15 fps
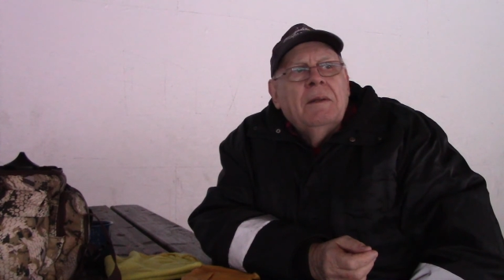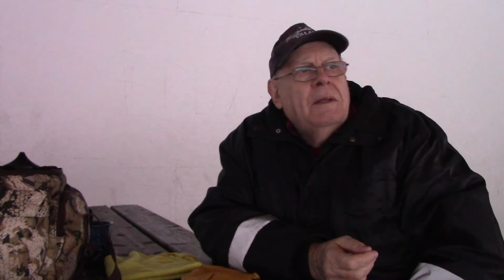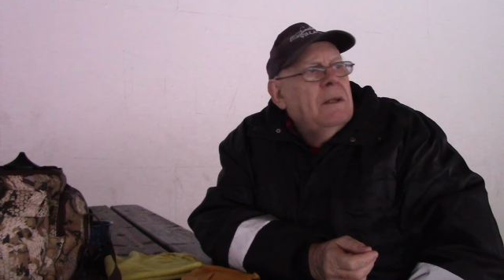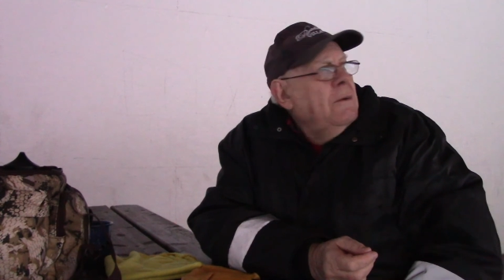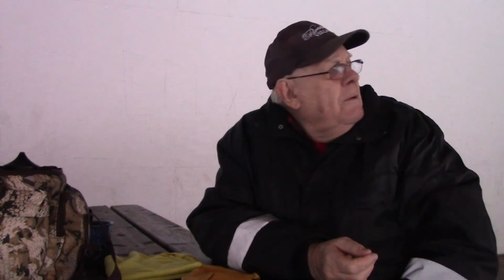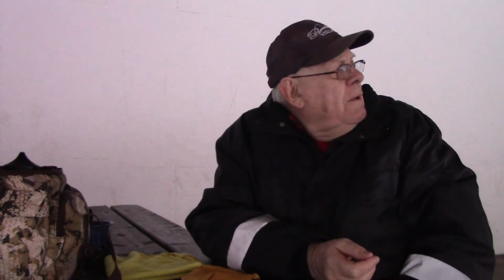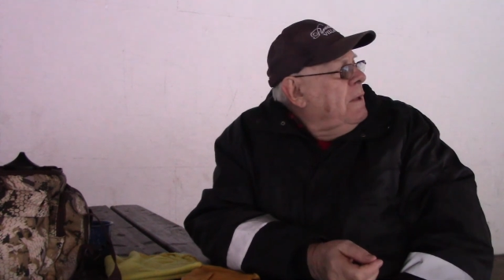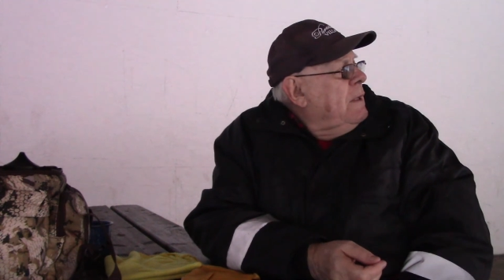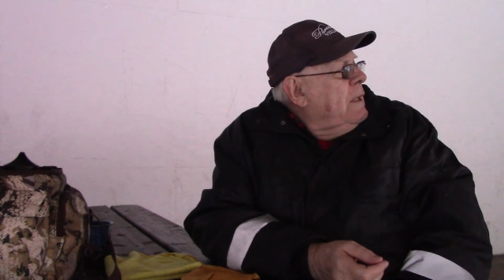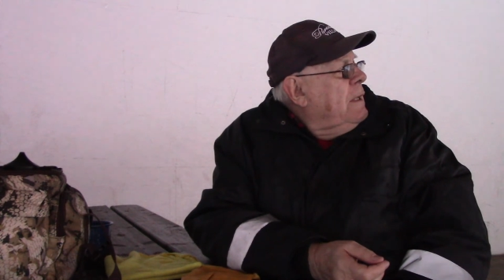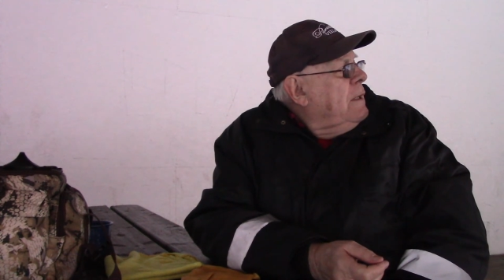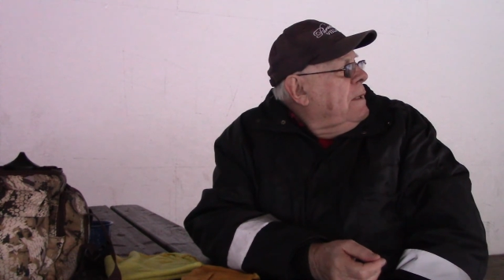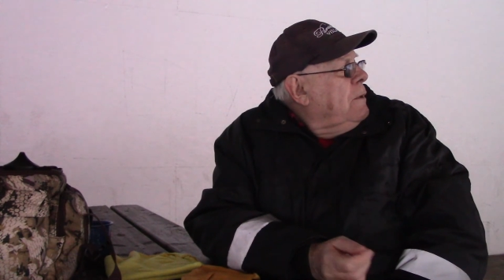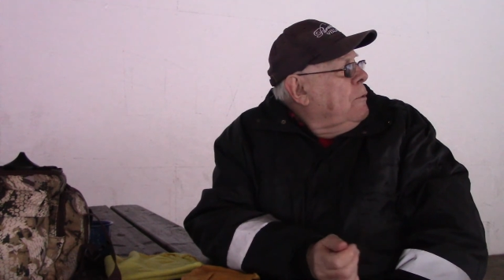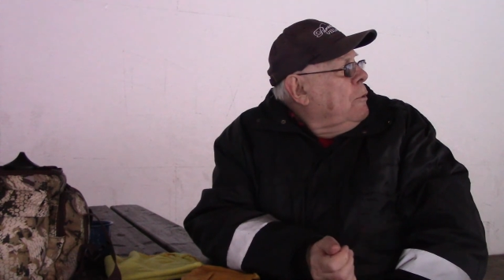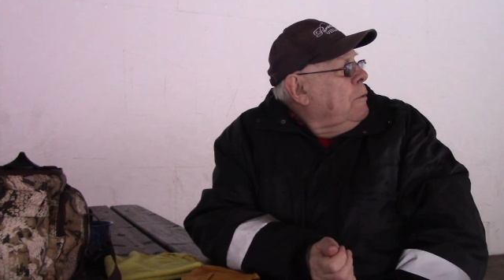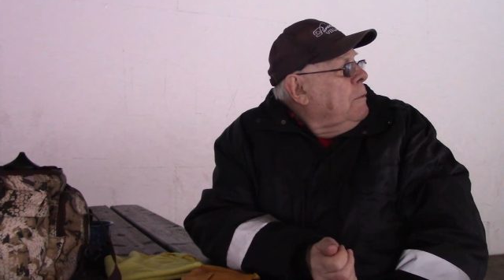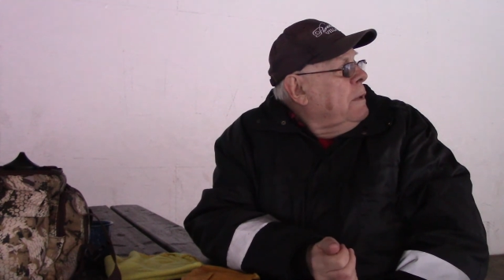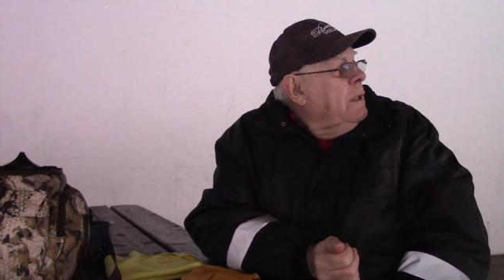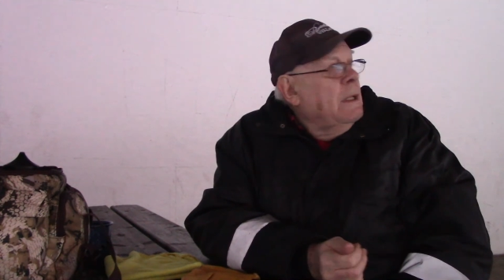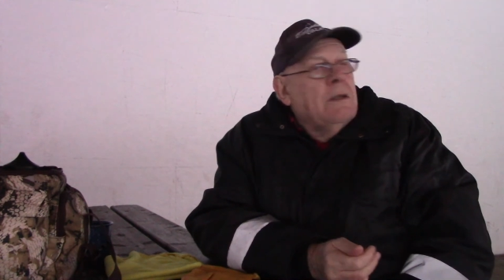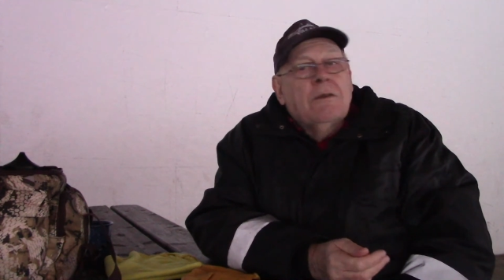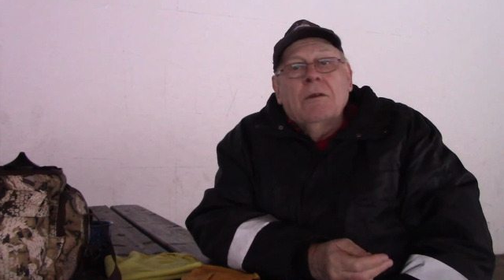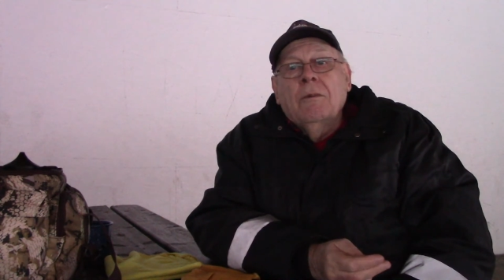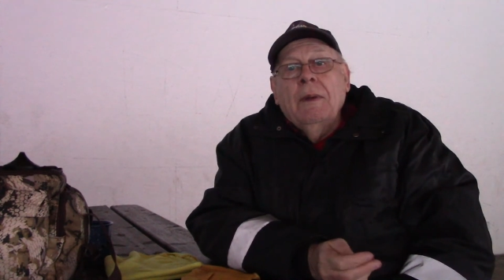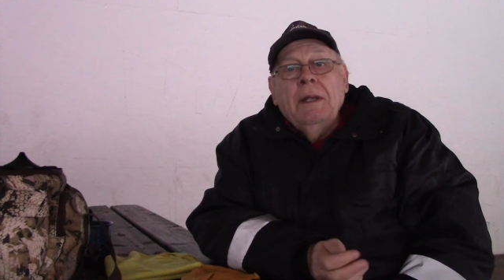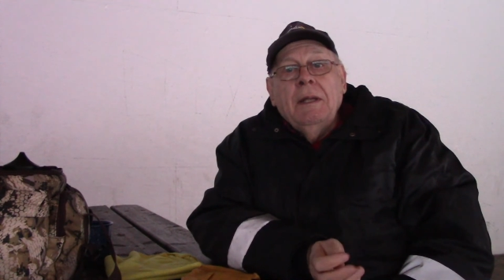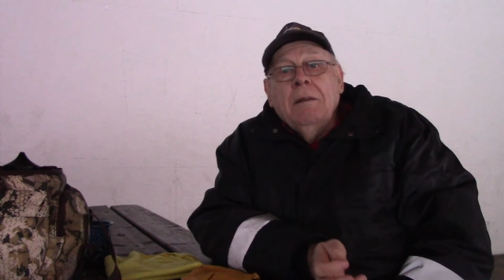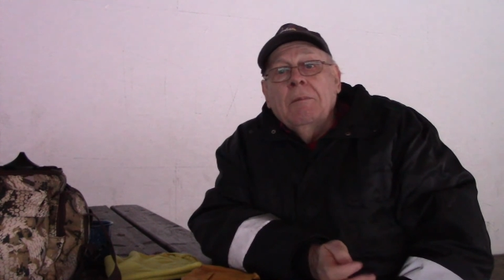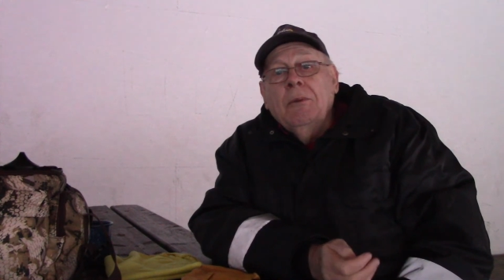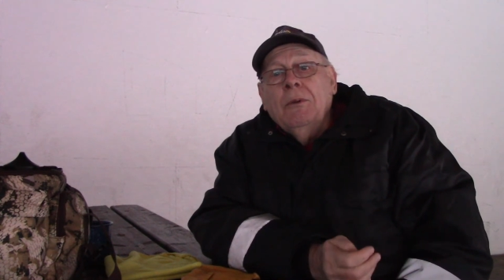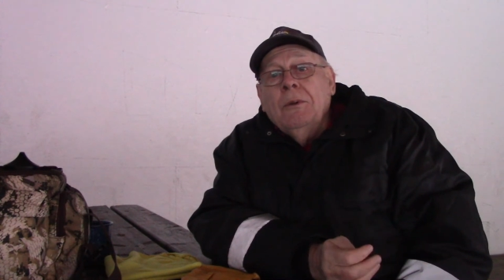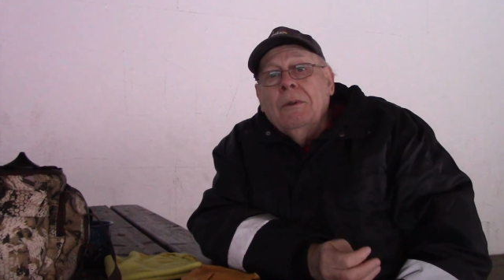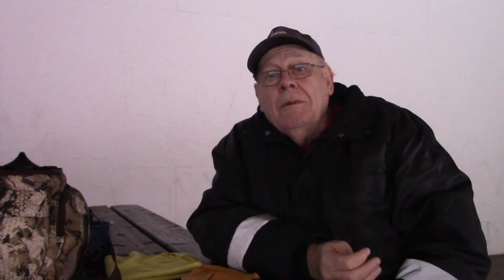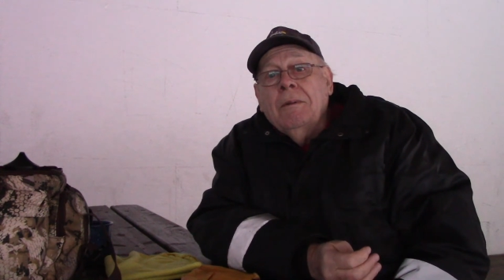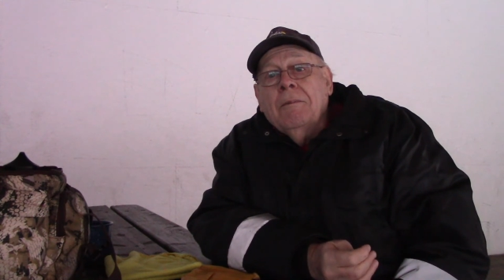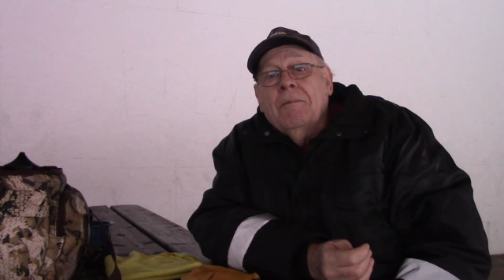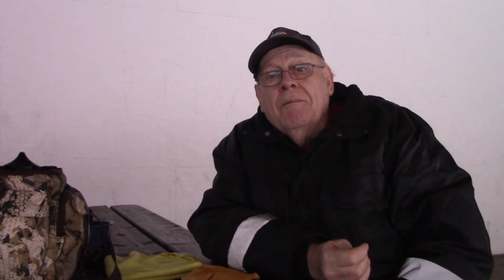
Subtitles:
an area that normally is a wading pool.